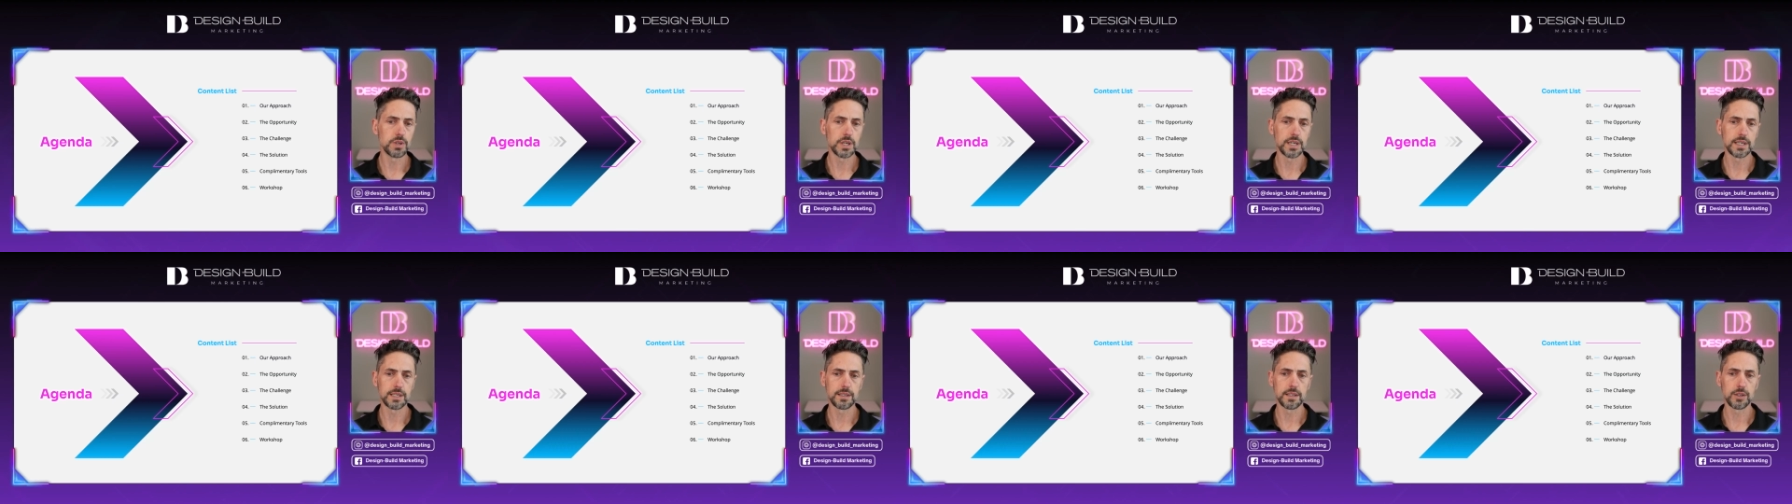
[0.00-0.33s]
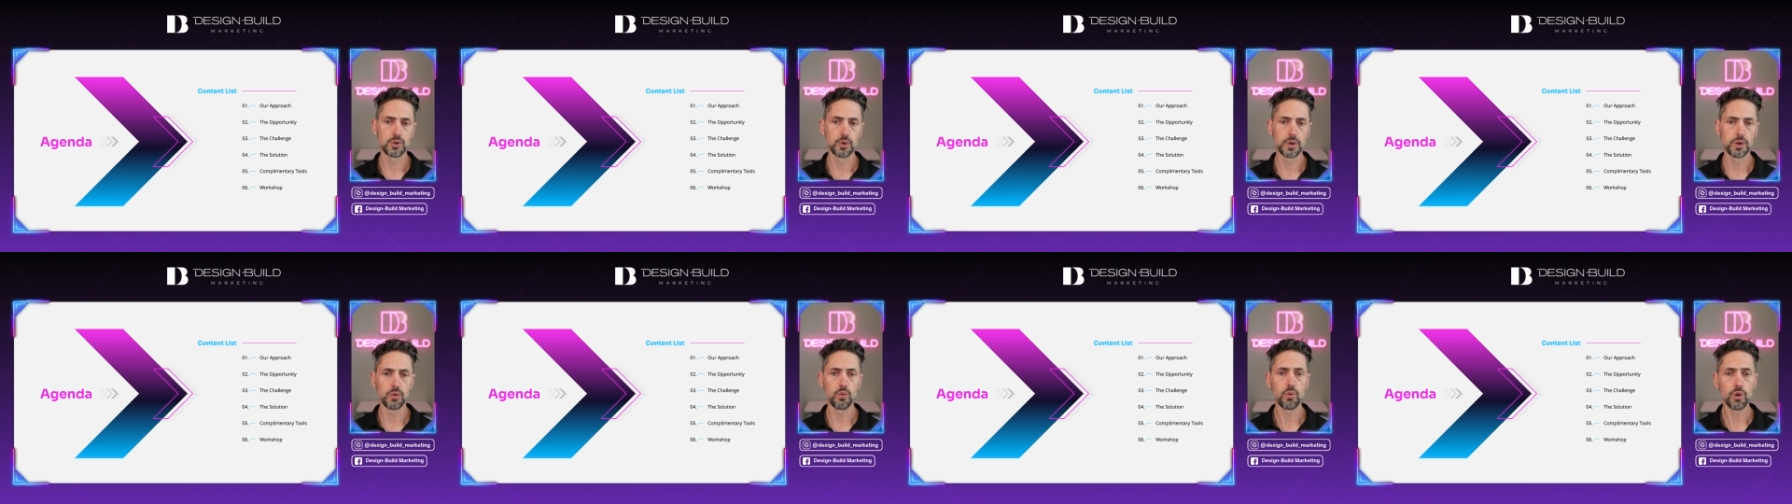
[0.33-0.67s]
a
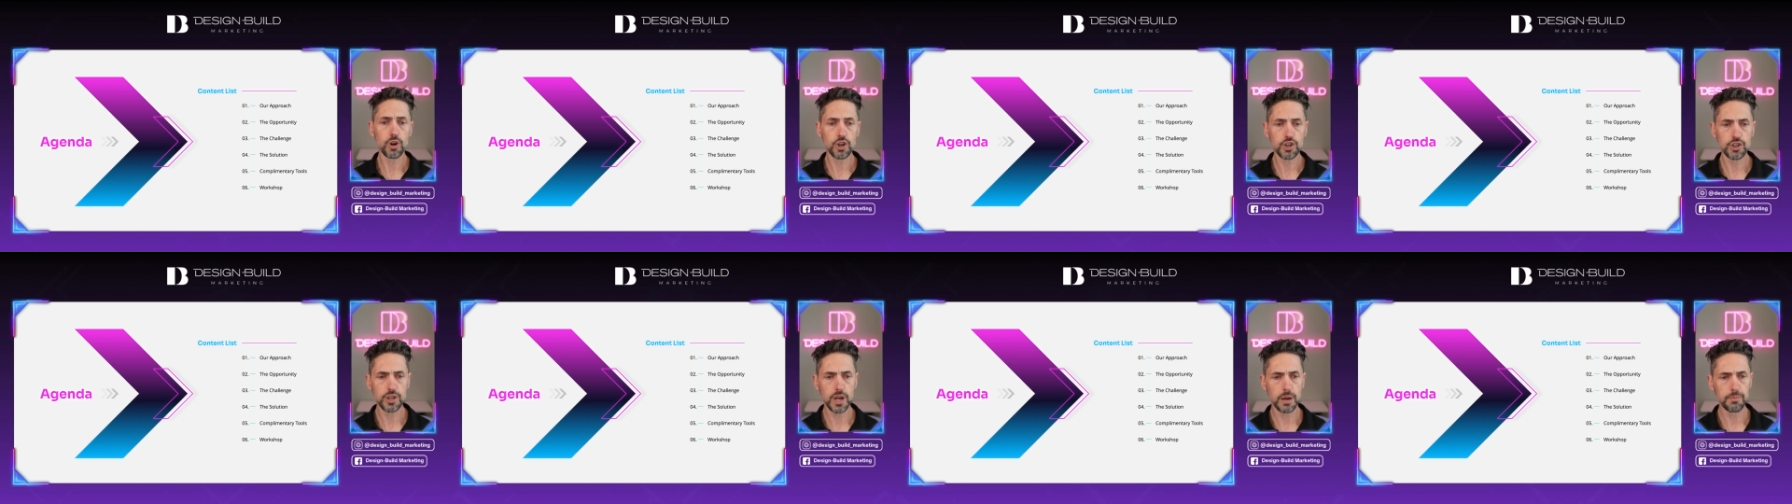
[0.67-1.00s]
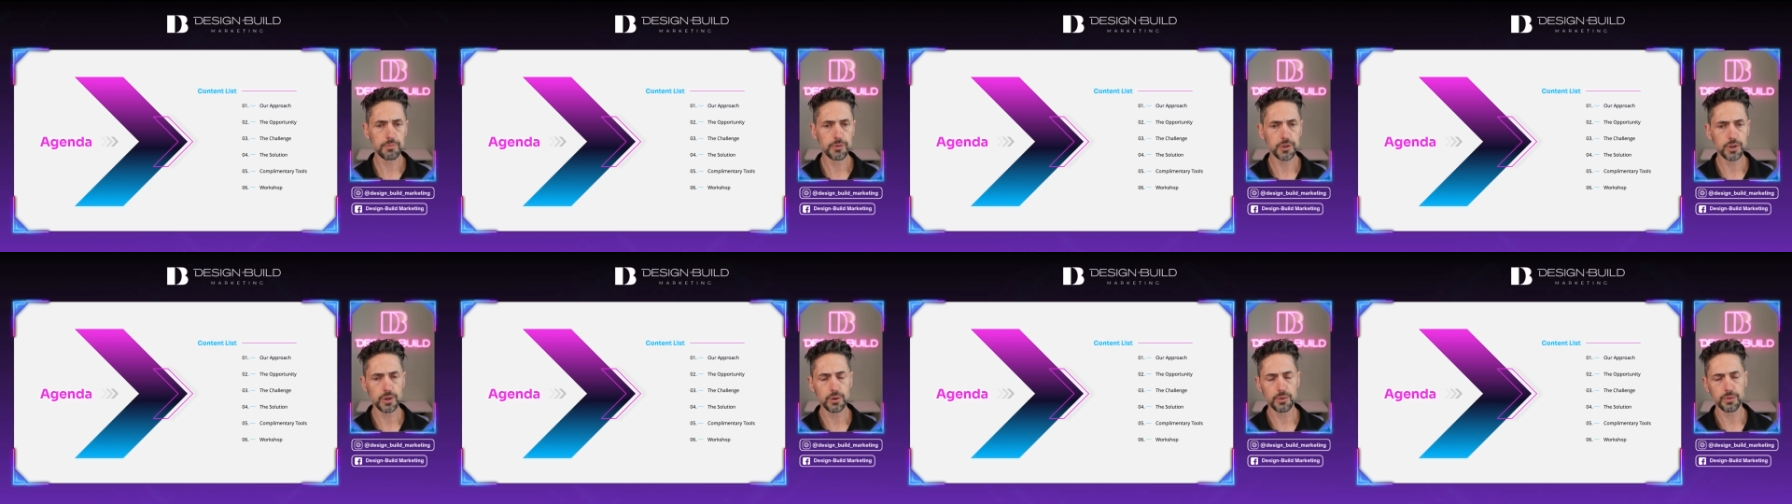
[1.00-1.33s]
quick
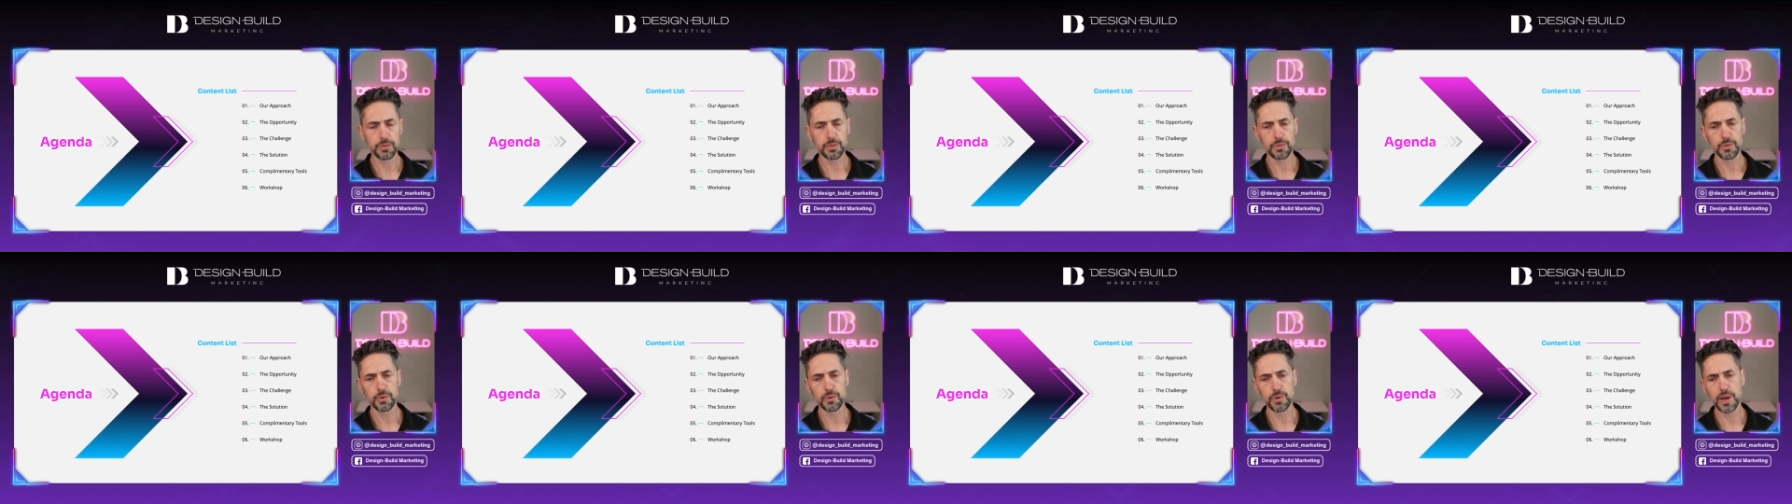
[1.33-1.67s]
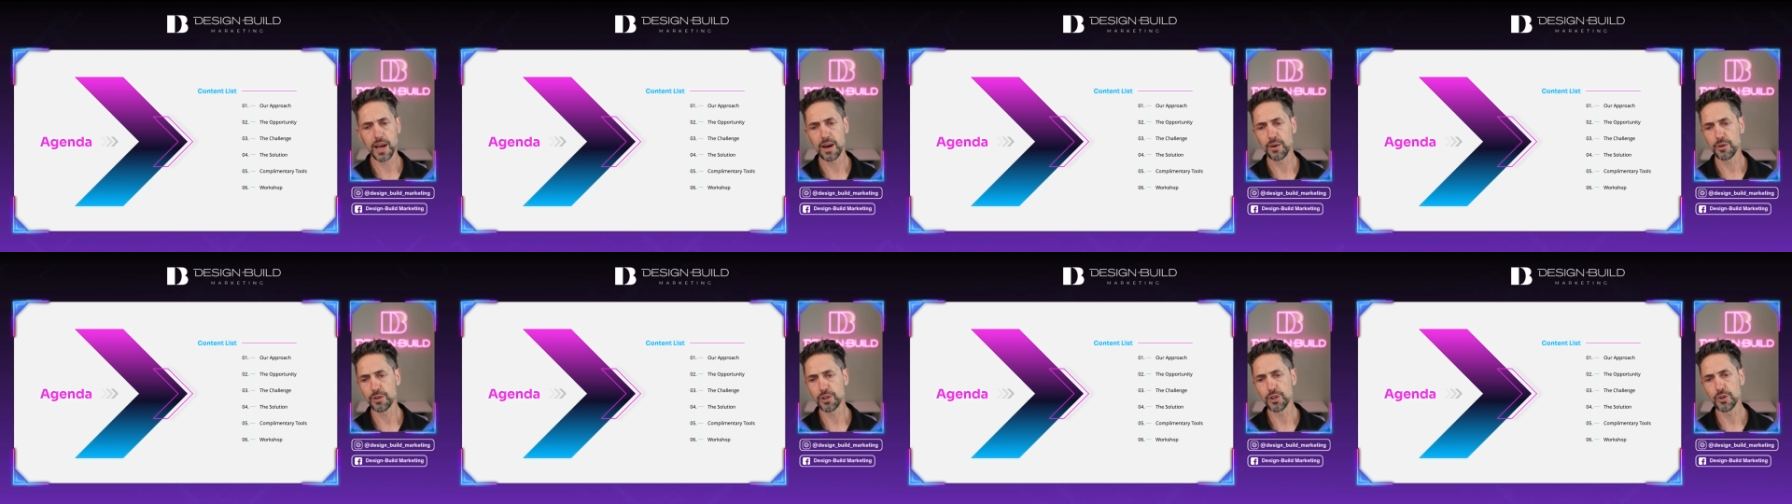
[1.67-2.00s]
workshop to go through
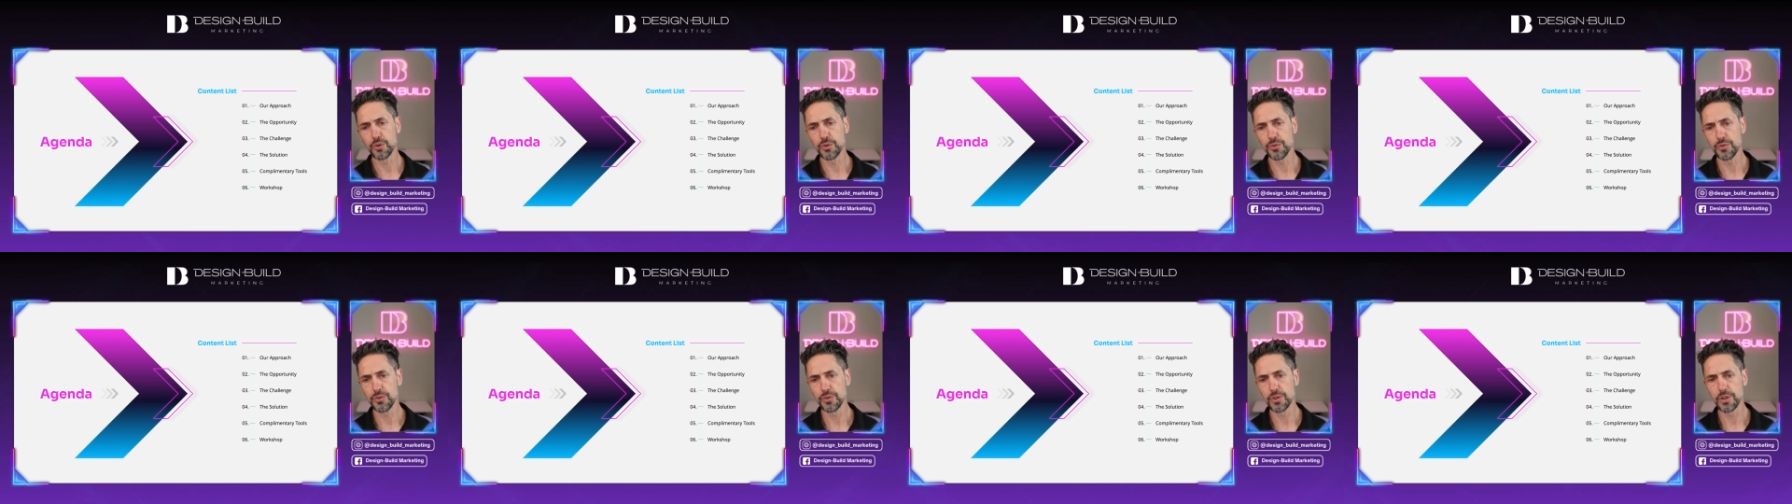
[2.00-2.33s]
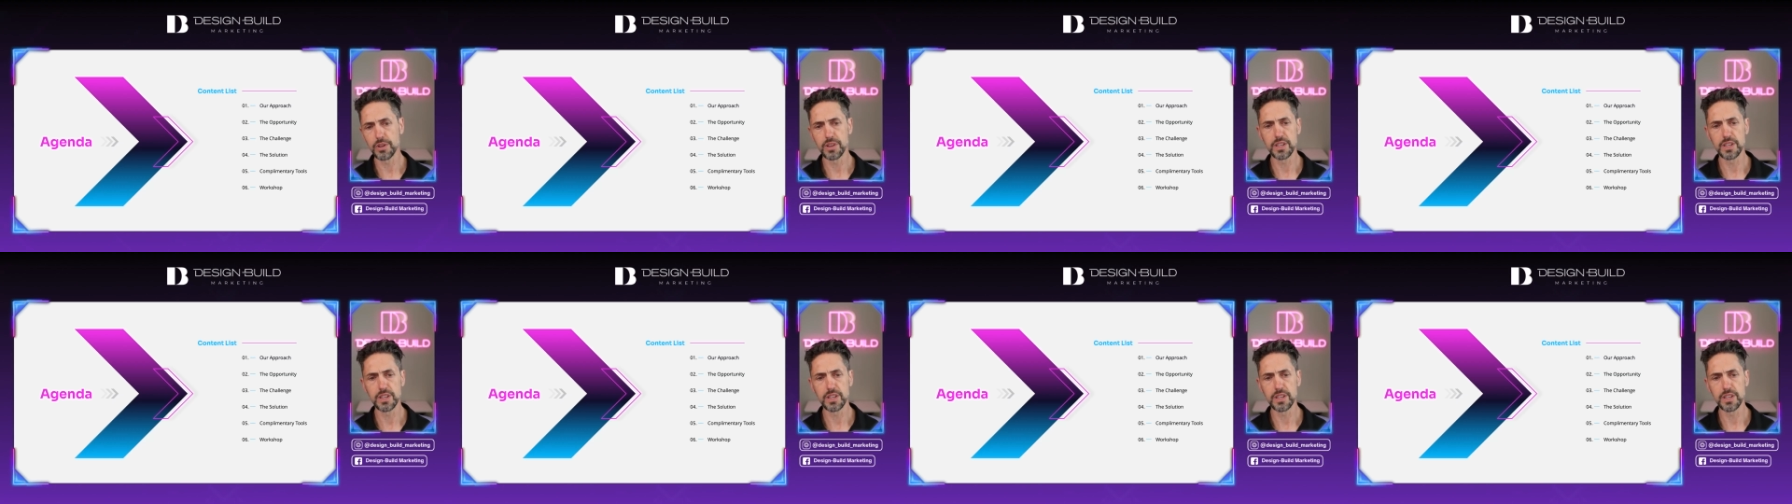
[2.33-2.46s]
how to use